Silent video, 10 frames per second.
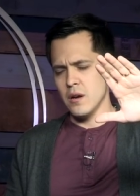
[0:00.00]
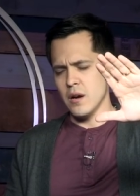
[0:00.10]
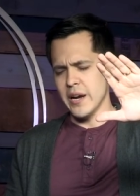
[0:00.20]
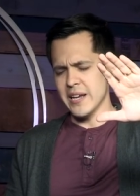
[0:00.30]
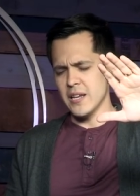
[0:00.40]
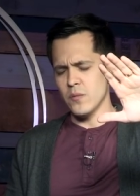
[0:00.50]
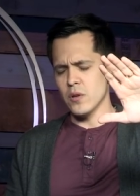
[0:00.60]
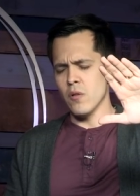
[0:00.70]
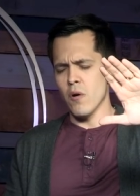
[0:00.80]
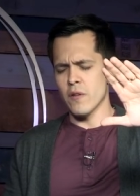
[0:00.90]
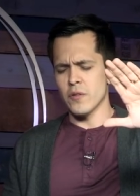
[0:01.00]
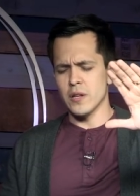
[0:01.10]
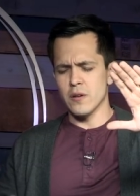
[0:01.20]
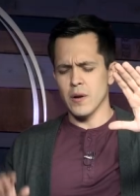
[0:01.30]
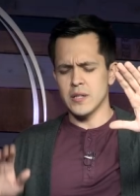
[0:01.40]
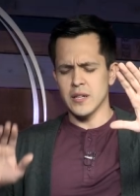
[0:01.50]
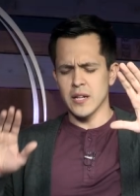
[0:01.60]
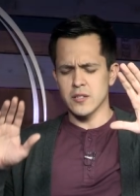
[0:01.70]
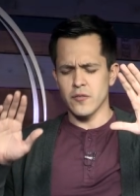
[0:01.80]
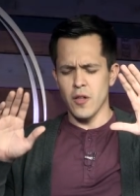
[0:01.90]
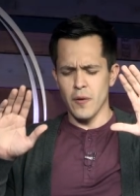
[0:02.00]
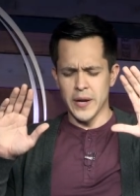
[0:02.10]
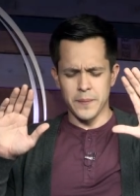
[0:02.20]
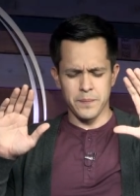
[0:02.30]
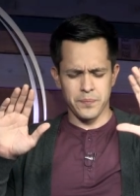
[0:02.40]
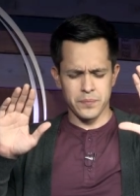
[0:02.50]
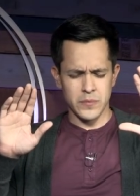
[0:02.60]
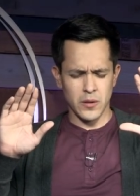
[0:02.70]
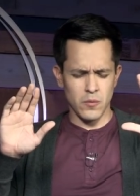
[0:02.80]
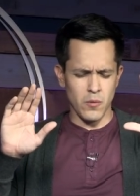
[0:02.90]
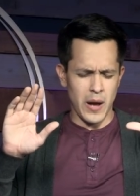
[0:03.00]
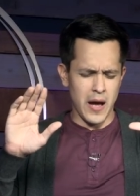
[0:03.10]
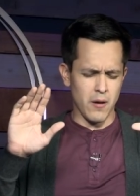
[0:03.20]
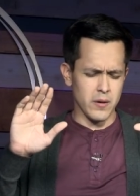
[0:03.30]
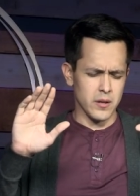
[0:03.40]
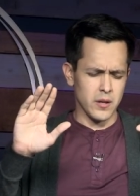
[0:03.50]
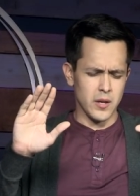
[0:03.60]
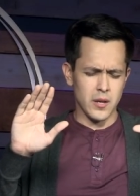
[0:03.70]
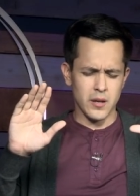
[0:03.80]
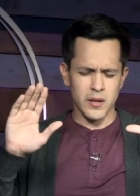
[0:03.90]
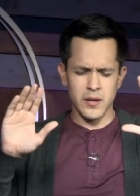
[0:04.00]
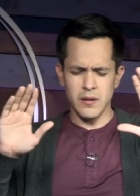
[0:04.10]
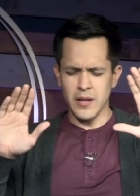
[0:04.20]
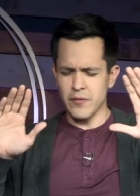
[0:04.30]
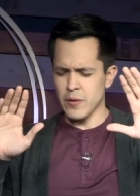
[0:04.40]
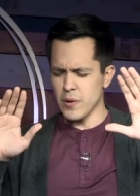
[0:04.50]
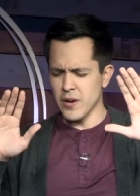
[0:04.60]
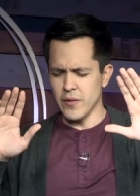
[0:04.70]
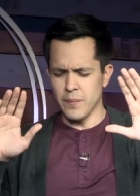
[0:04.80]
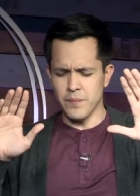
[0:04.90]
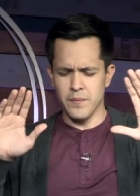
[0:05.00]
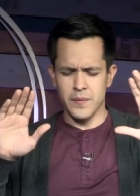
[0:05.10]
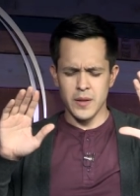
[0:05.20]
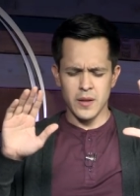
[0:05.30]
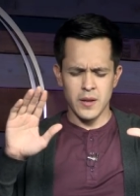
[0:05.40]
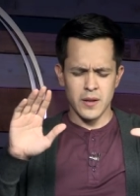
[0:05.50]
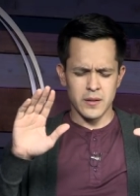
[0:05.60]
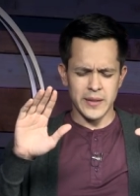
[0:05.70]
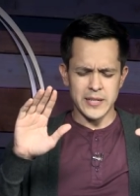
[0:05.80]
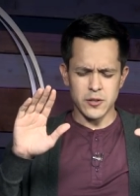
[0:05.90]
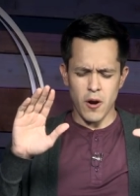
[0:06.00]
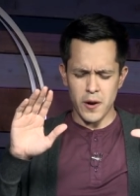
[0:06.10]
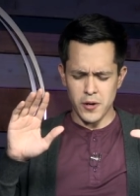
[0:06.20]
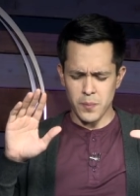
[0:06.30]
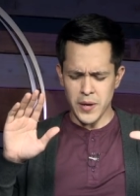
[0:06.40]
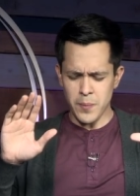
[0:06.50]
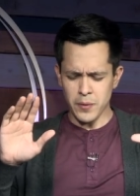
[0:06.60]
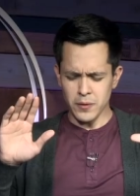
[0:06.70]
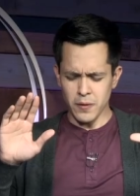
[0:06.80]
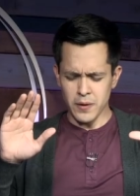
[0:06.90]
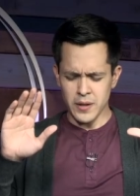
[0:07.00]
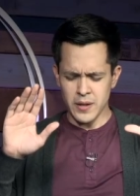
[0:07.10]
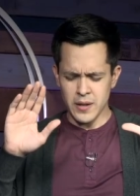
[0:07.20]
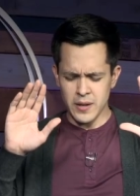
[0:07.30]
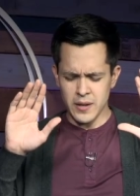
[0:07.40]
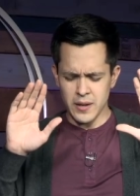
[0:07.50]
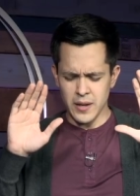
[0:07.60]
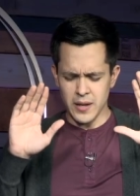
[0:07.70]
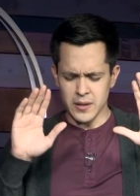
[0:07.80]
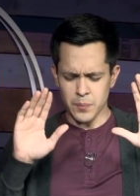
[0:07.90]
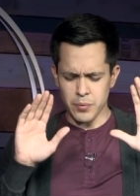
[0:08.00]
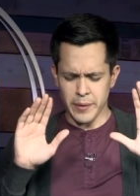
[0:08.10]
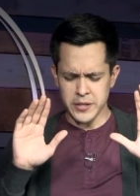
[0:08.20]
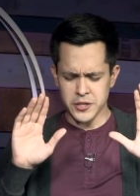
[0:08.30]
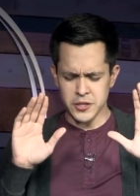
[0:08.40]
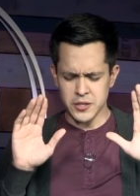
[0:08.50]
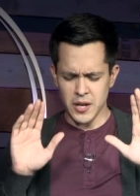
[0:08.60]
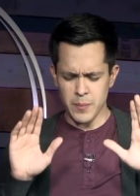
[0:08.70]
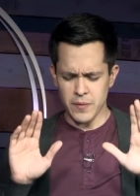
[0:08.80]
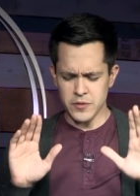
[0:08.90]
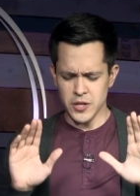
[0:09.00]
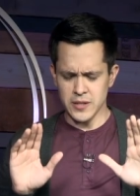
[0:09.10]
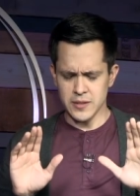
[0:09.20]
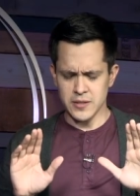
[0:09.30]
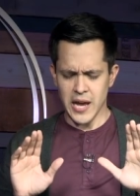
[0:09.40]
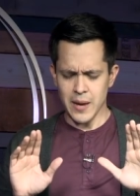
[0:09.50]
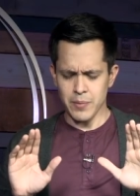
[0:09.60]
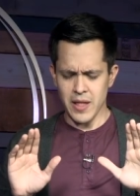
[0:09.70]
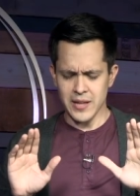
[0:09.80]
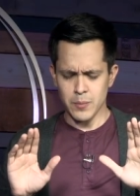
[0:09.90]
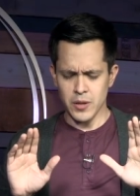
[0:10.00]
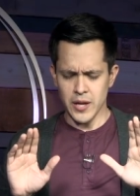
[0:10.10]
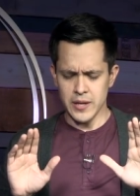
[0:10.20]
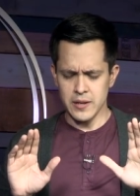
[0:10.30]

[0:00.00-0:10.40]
I give you glory for the anointing that's flowing. Wow. Heal every one of them. These are your people, Lord. In the precious name of Jesus, I apply the blood.